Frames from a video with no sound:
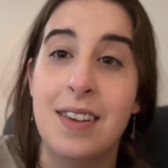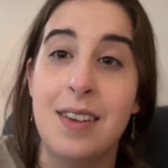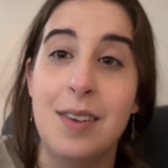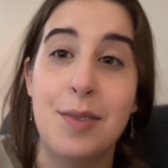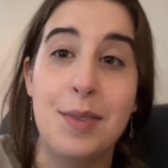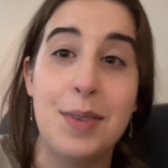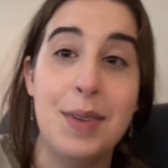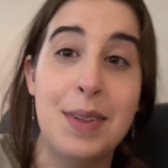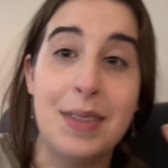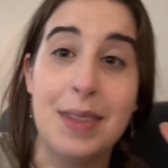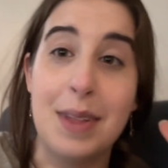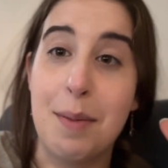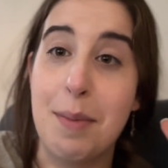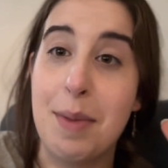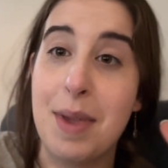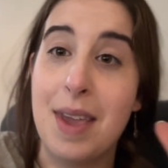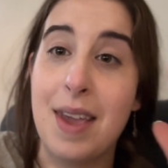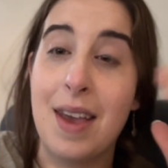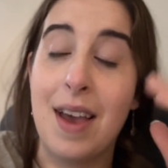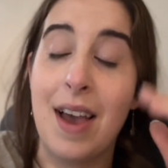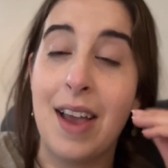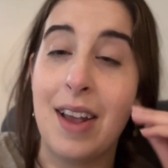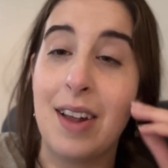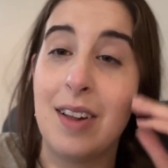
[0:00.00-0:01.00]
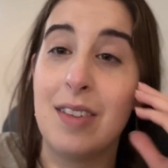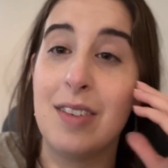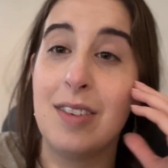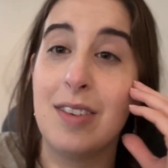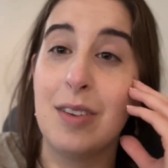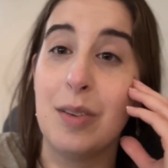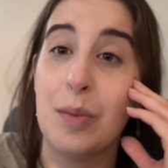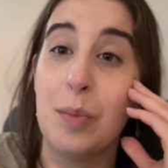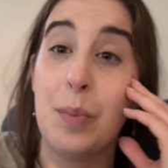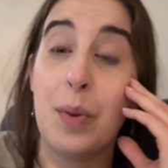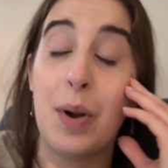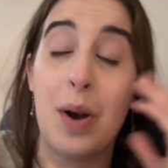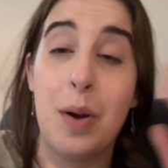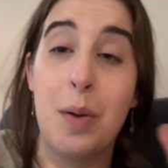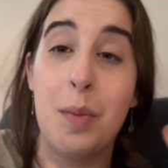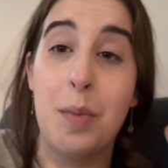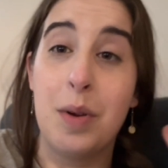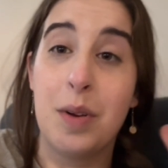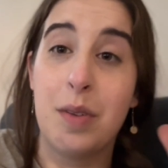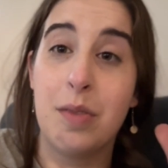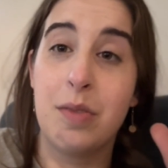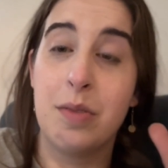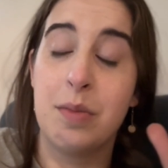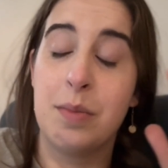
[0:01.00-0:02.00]
Using Libby, I could still borrow
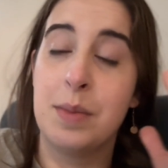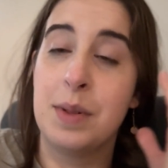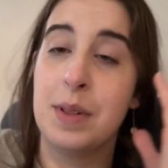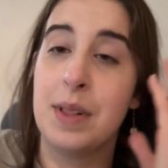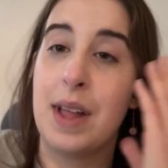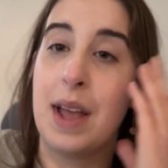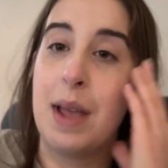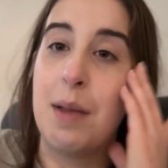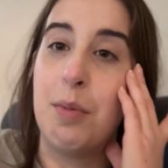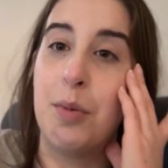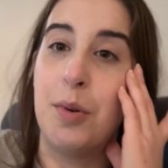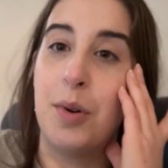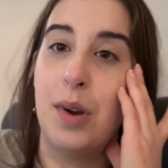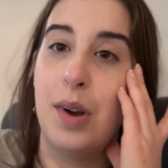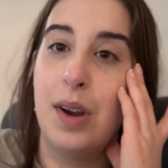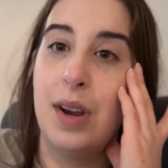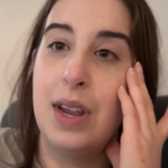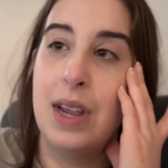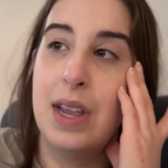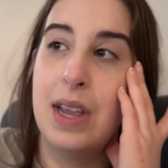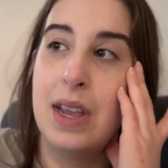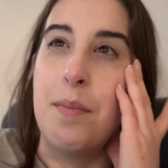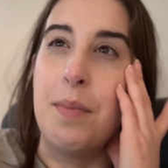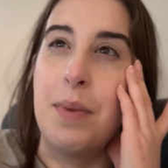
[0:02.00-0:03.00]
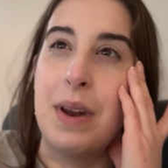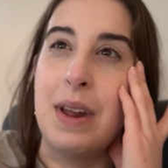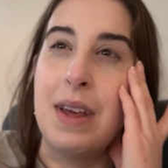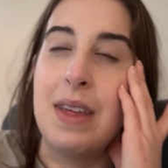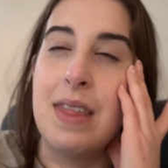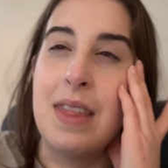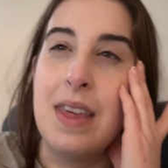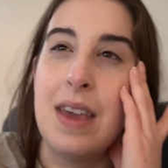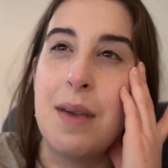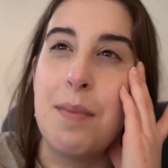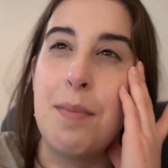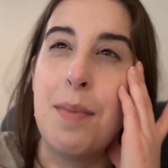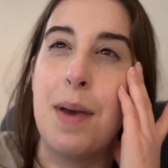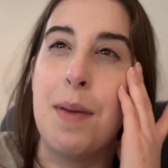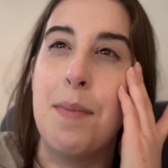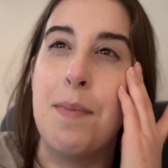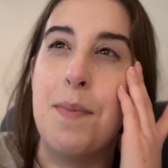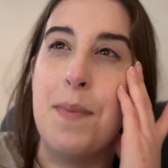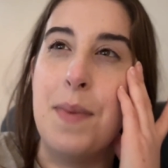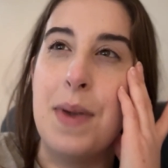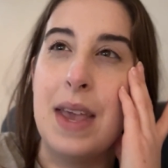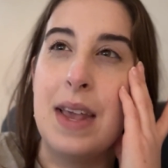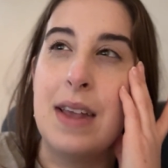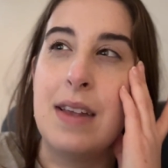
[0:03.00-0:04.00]
books from the library, but I think my
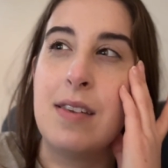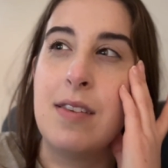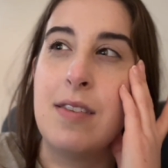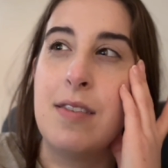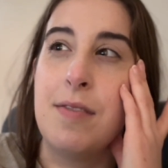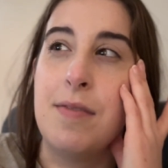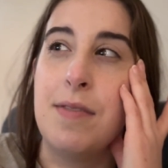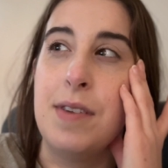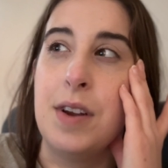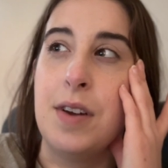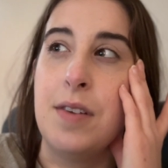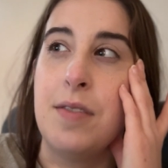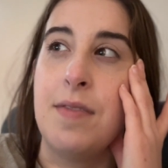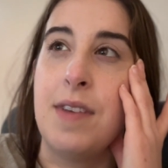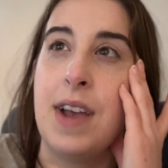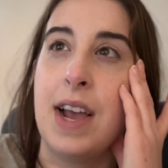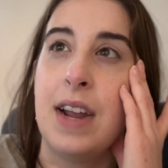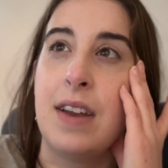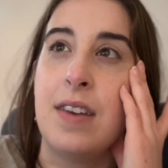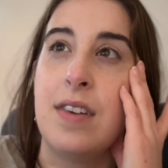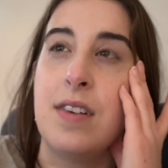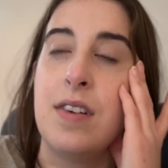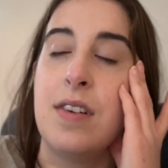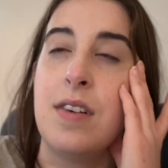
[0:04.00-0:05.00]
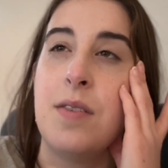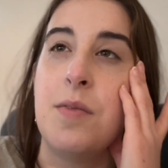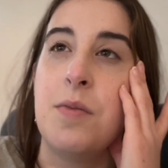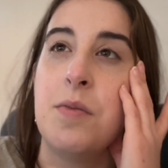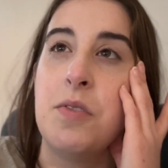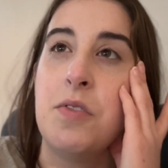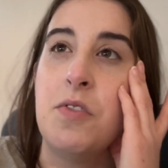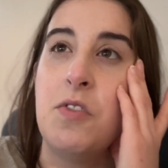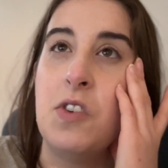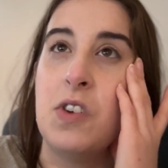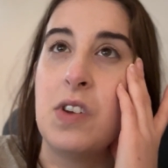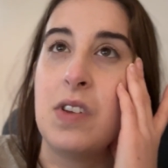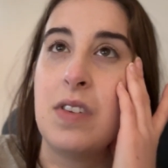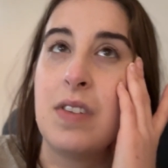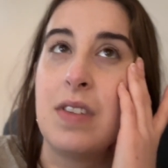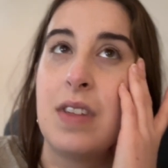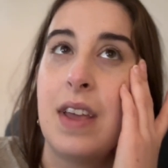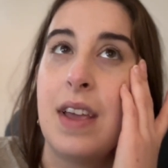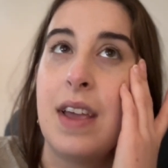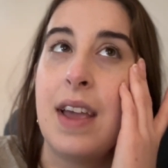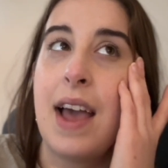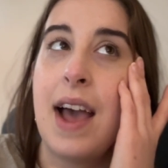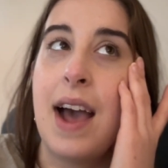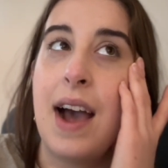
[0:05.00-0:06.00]
biggest fear factor was just
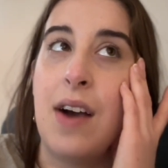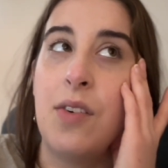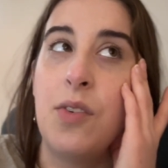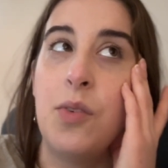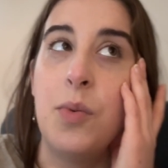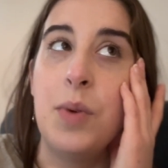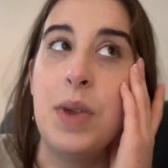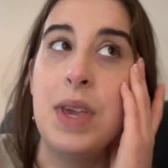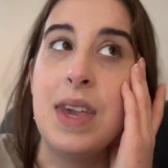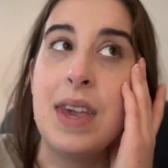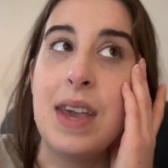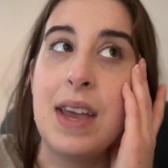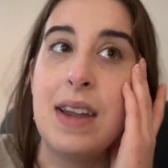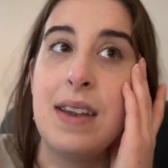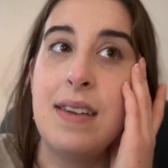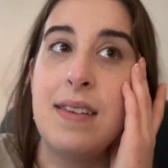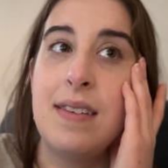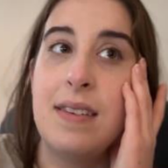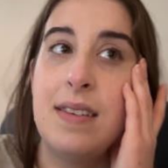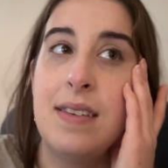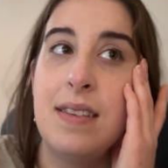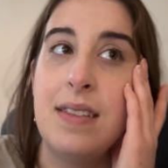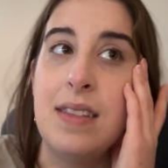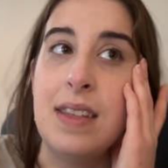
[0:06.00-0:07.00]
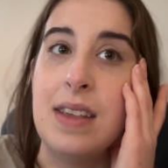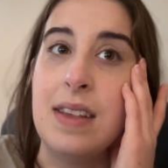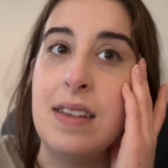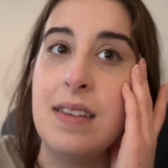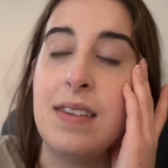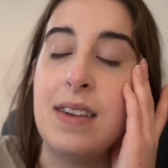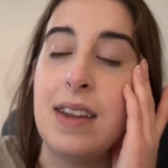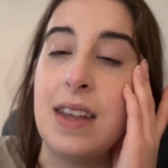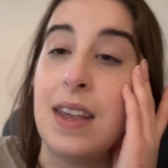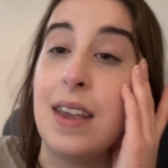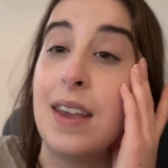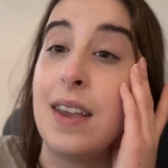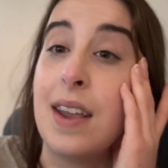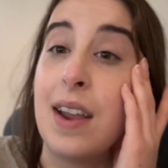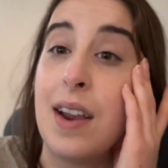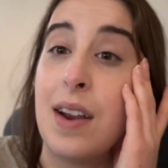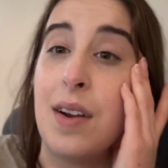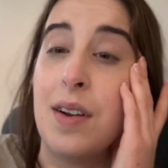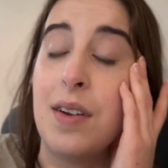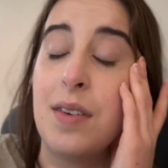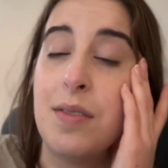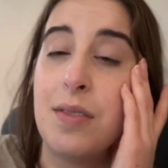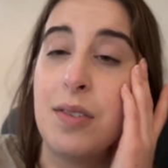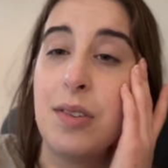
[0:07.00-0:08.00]
how do we get these taken
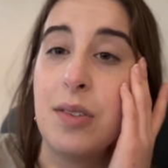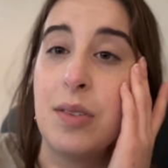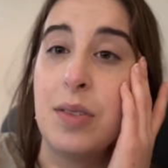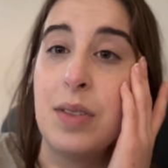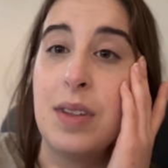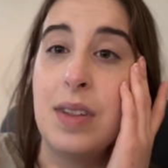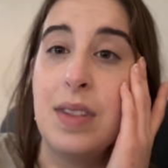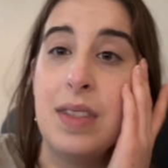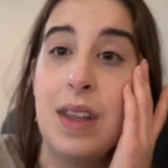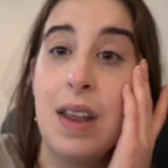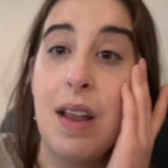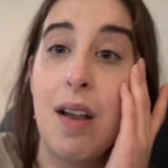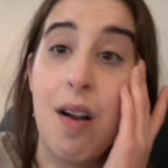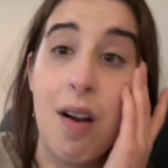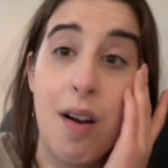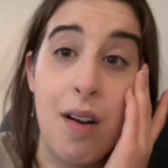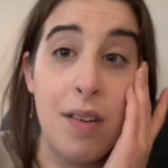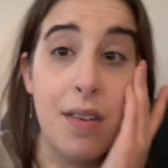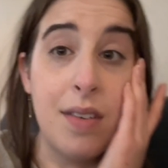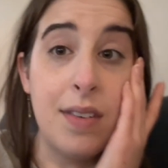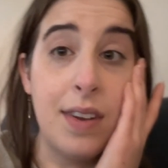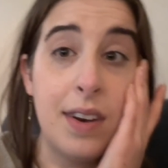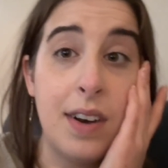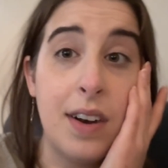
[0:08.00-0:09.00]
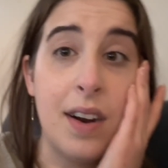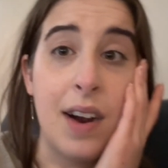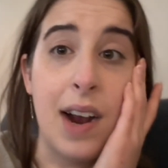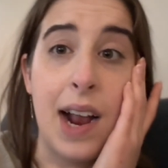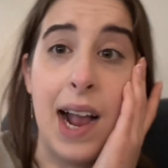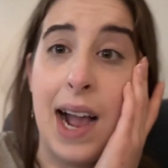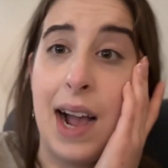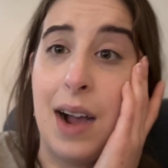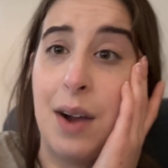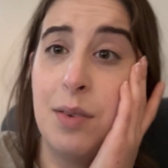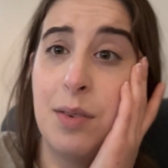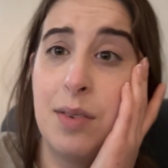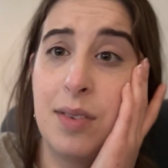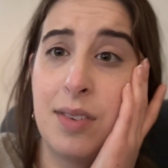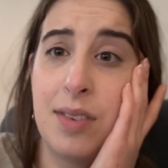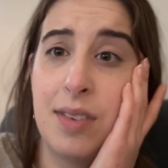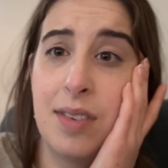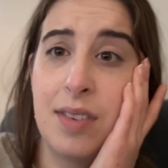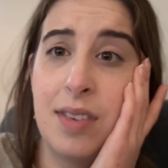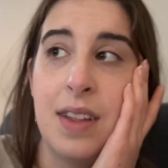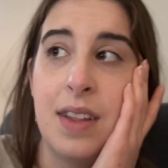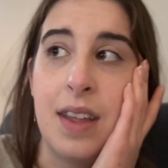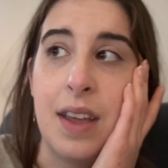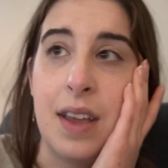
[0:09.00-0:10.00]
care of so that they aren't in our
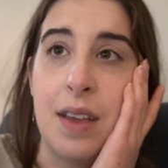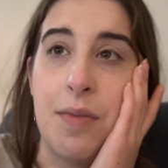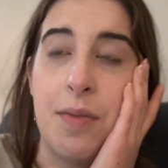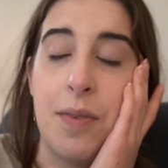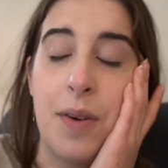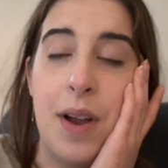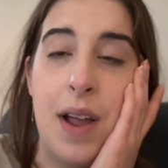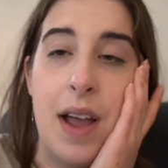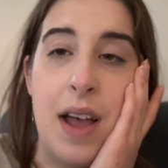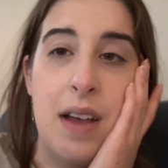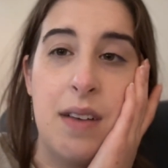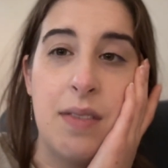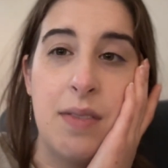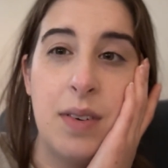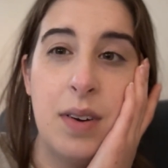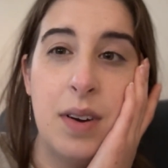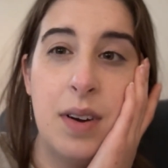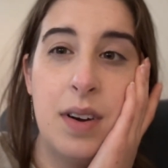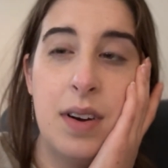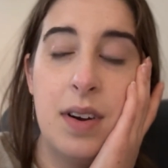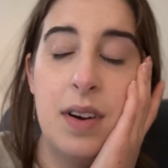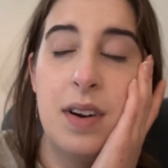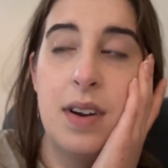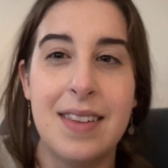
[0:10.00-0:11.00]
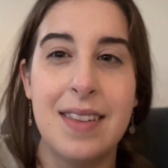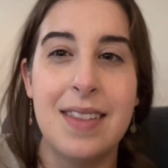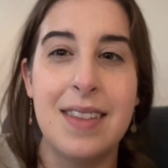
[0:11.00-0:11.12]
house forever.